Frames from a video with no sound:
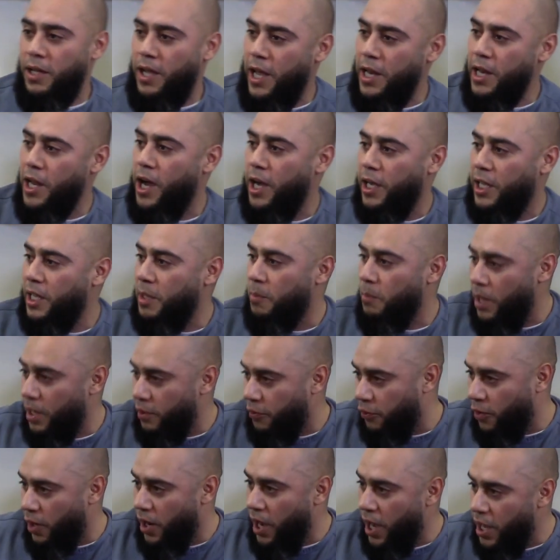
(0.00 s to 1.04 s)
And hugging men.
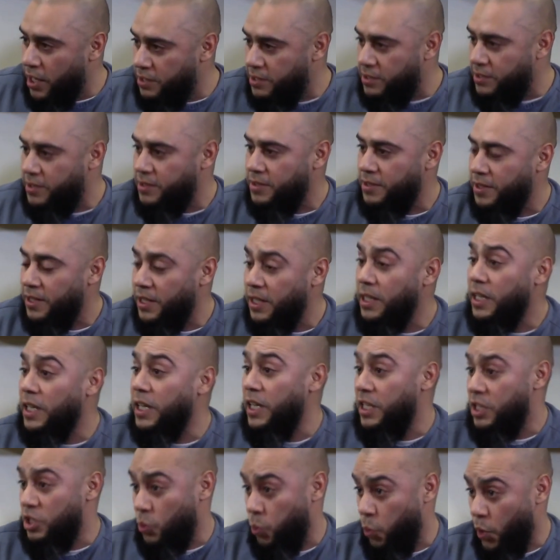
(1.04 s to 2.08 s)
For us,
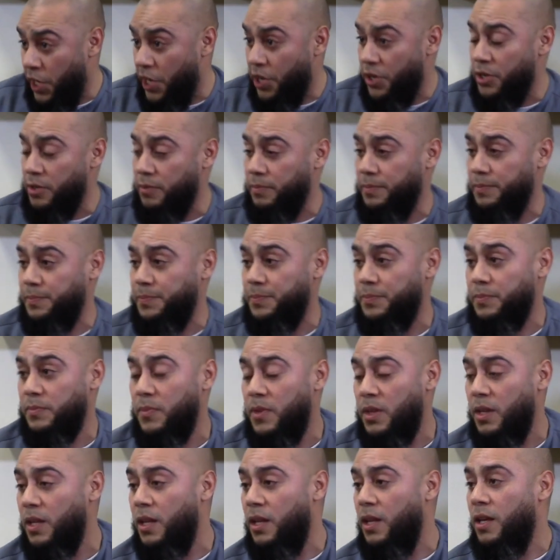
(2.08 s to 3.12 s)
it's weird.
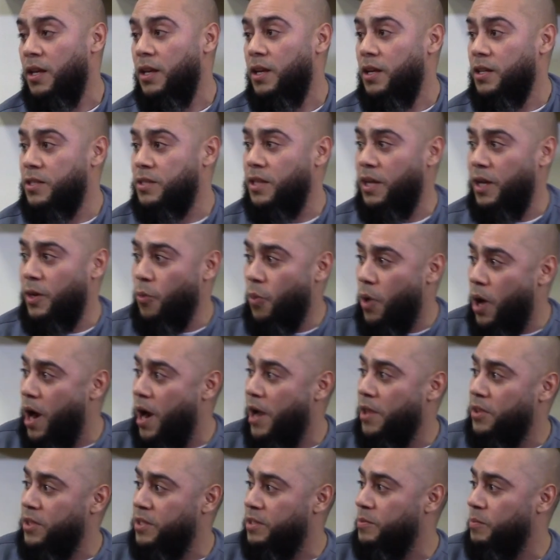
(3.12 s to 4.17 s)
It's like, why
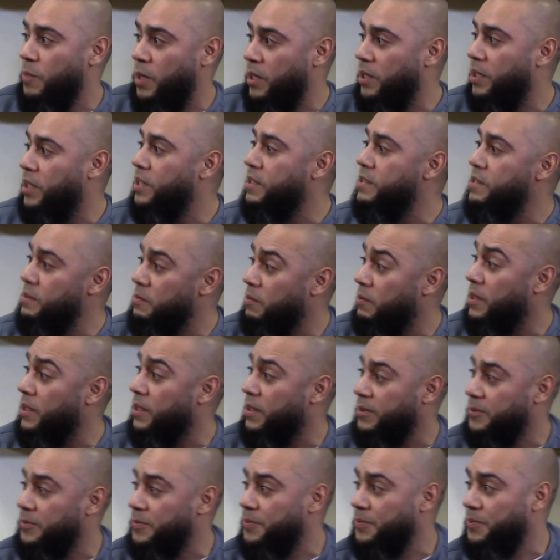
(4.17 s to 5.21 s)
are these men kissing
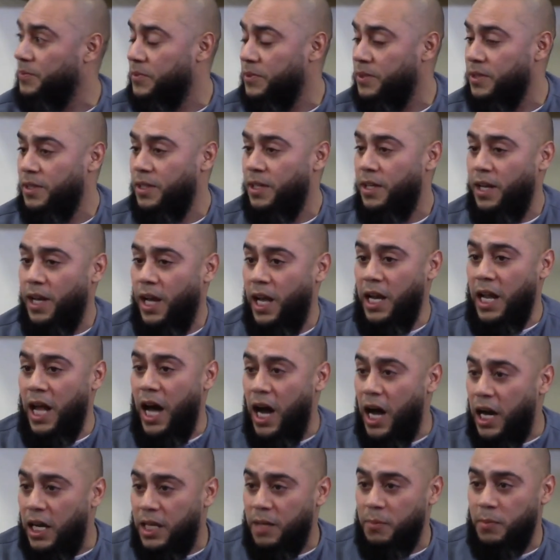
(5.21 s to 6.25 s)
me and
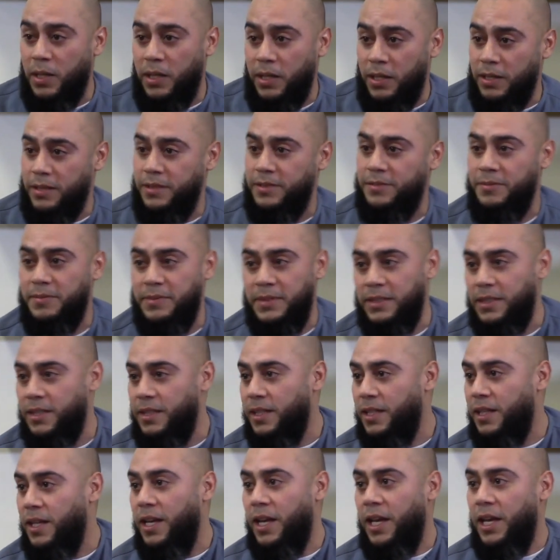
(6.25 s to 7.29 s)
hugging me?
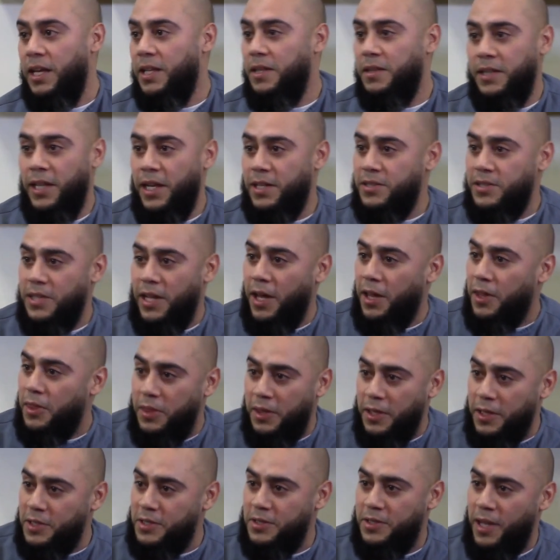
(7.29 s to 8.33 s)
That's not
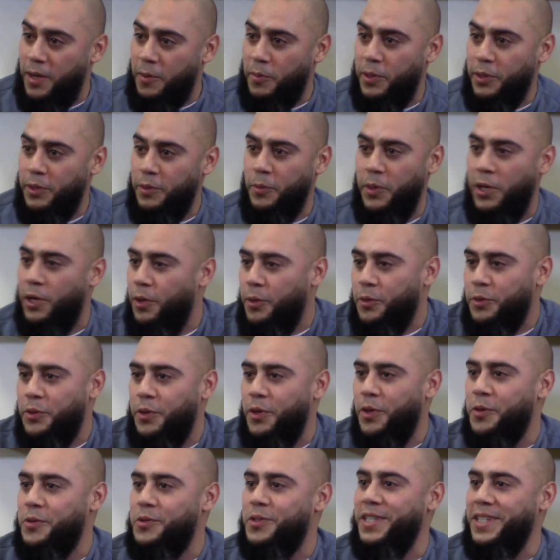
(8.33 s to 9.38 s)
things that we don't do
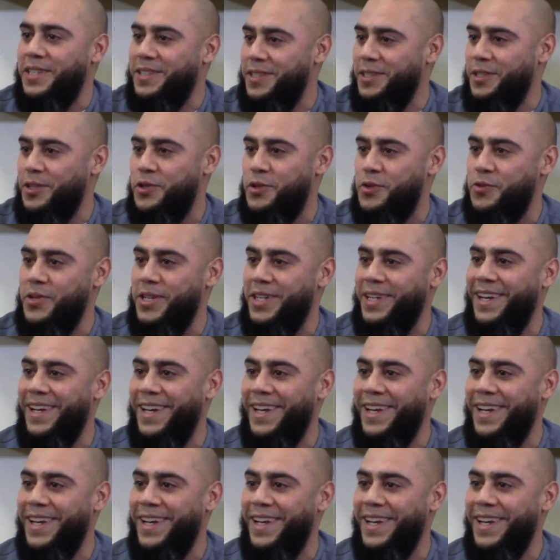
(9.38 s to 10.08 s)
those things in the street.